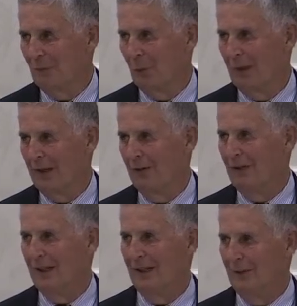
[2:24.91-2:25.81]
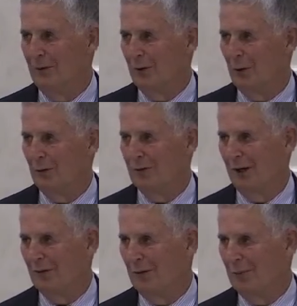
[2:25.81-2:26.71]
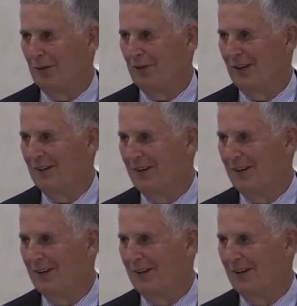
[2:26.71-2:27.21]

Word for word: what can I say? Even the Coast Guards represented